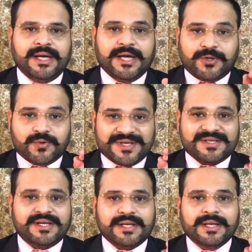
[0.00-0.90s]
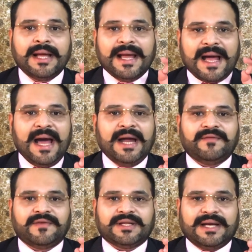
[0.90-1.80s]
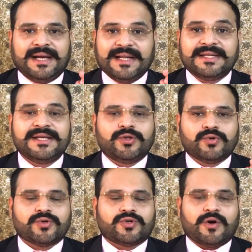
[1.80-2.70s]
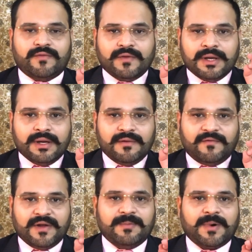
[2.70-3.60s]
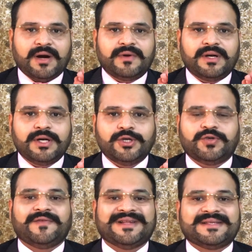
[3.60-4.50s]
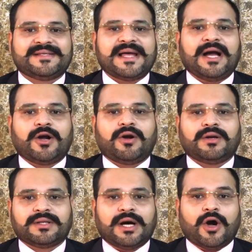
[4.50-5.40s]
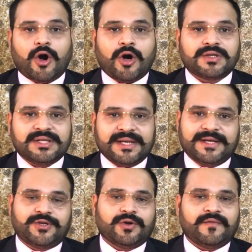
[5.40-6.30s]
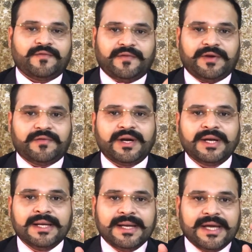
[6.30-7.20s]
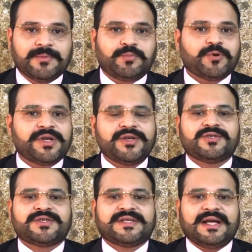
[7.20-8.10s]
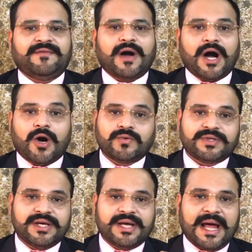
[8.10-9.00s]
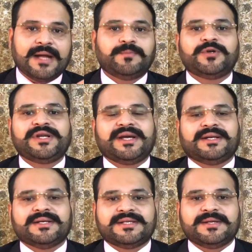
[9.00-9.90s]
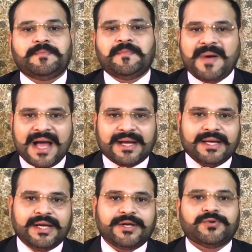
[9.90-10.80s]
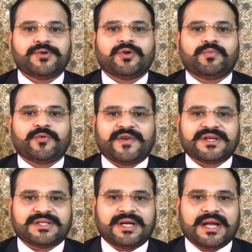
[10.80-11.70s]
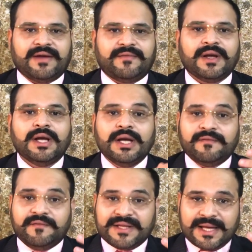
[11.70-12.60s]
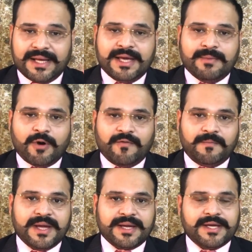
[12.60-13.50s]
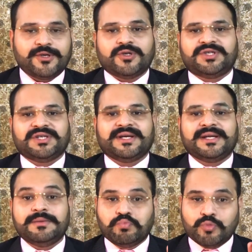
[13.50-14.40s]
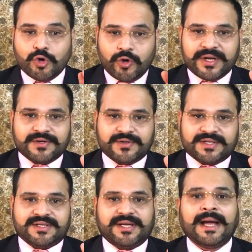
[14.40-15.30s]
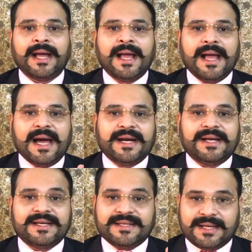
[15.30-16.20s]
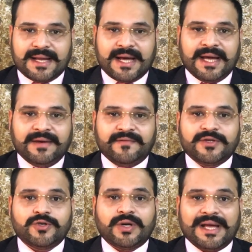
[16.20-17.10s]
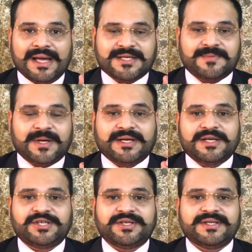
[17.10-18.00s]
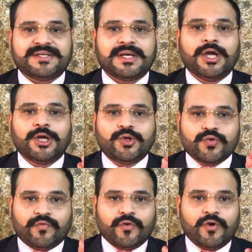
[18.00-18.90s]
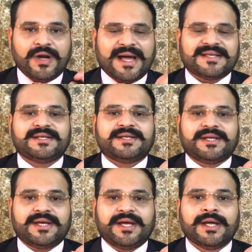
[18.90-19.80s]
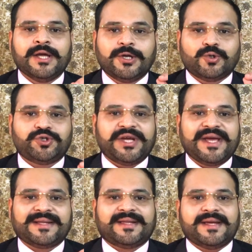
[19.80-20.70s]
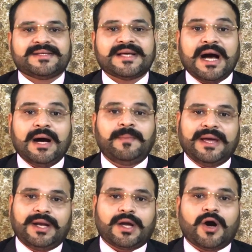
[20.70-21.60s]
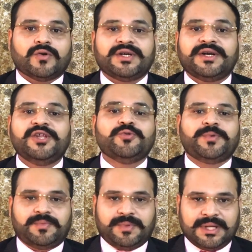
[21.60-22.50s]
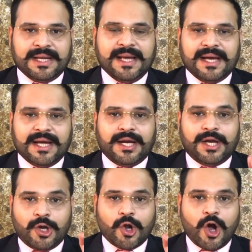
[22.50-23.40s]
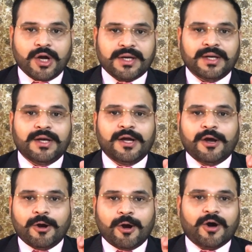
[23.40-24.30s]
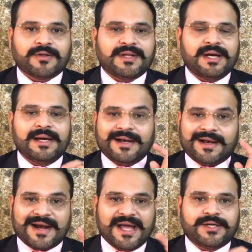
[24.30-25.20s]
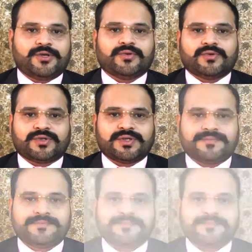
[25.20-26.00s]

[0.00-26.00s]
Intrinsic and with a healthy dose of willpower, you will stack the odds in your favor in putting yourself out there and putting energy back into your professional life with the aim of making your journey more interesting and in the line with your expectations you won't hesitate to shake things up and encounter new people and knock on the right doors